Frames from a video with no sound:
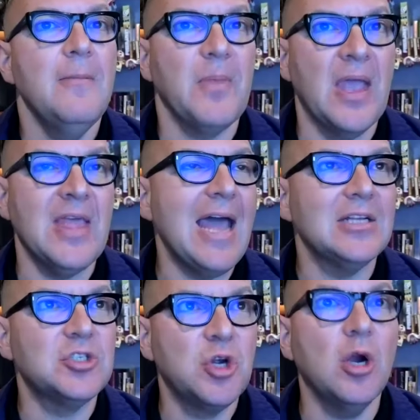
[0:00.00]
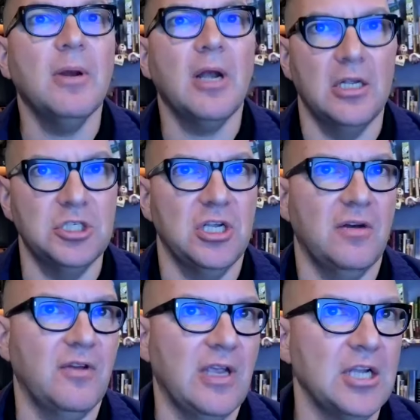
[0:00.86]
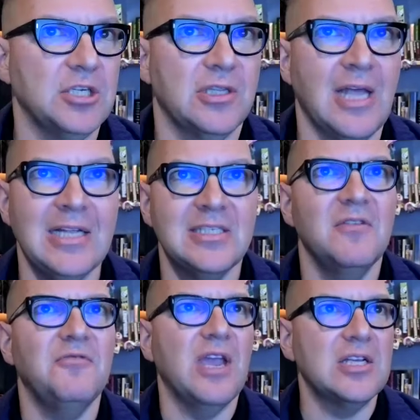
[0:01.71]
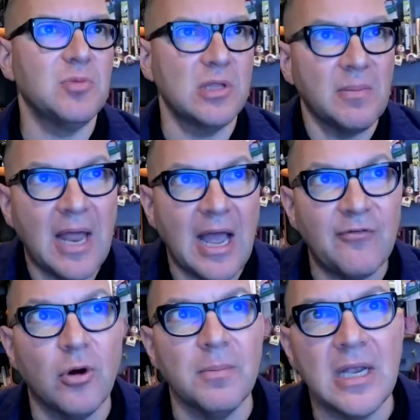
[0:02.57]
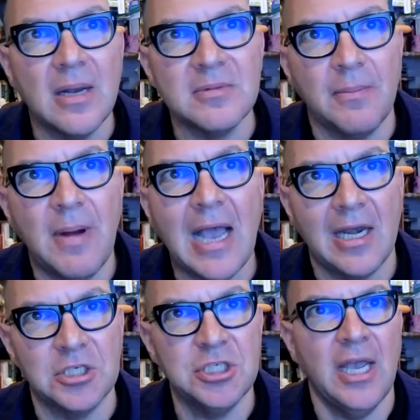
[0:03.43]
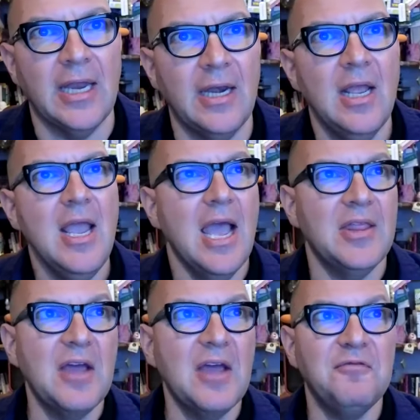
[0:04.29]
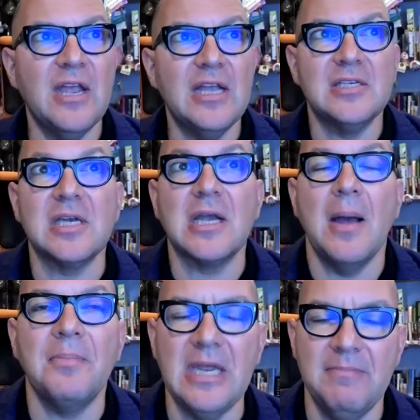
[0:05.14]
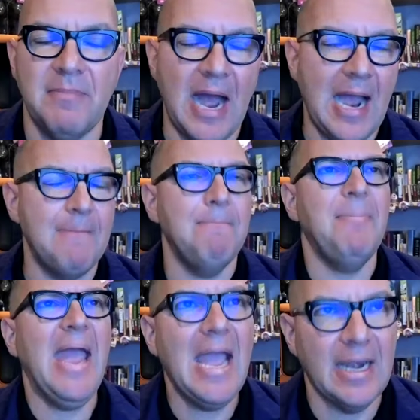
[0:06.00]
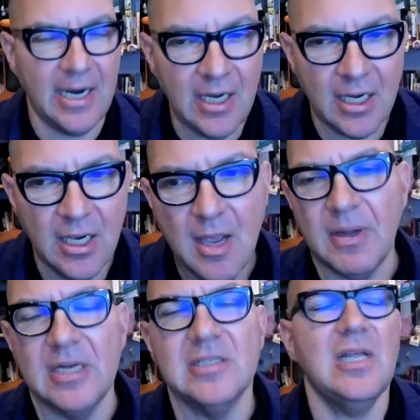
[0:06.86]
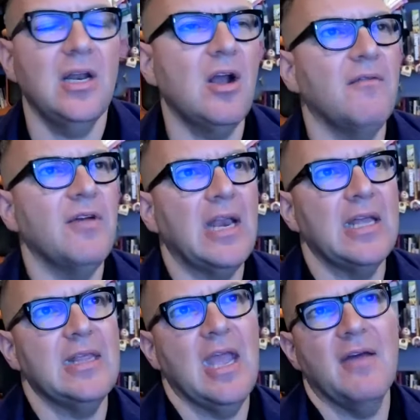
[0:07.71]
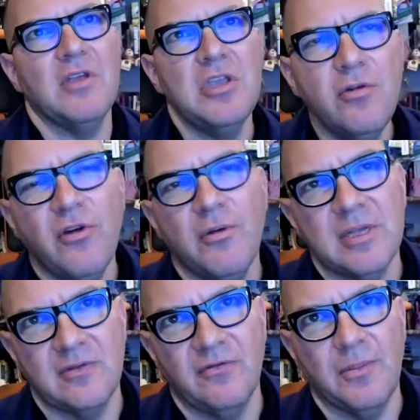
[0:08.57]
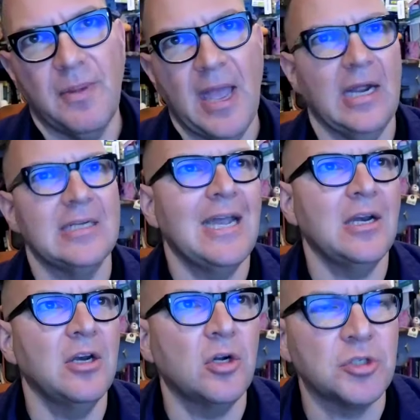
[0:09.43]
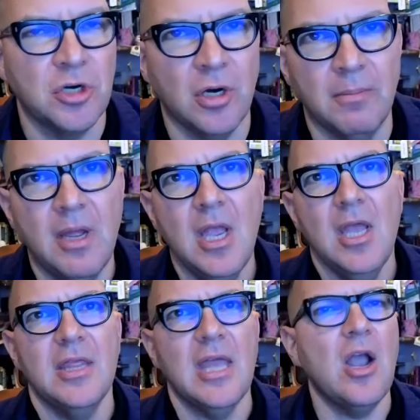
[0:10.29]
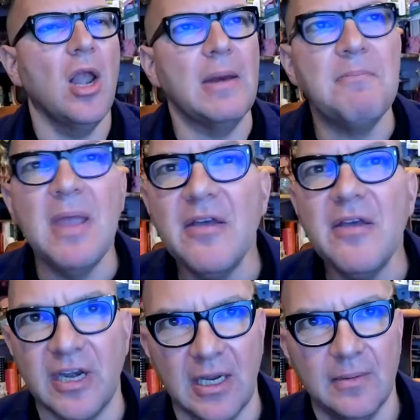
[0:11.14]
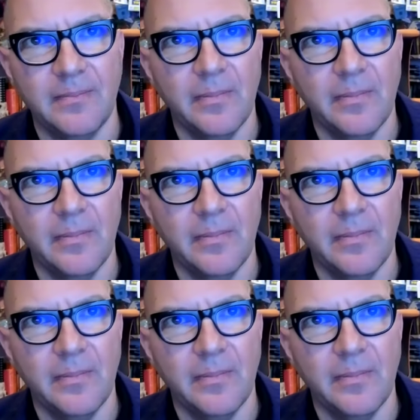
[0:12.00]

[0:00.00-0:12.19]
And that is terminal enshittification. That's the phase when the platform becomes a pile of shit. And that phase is accompanied by panic. But in Silicon Valley, they have a euphemism for panic, a technical term. They call it pivoting.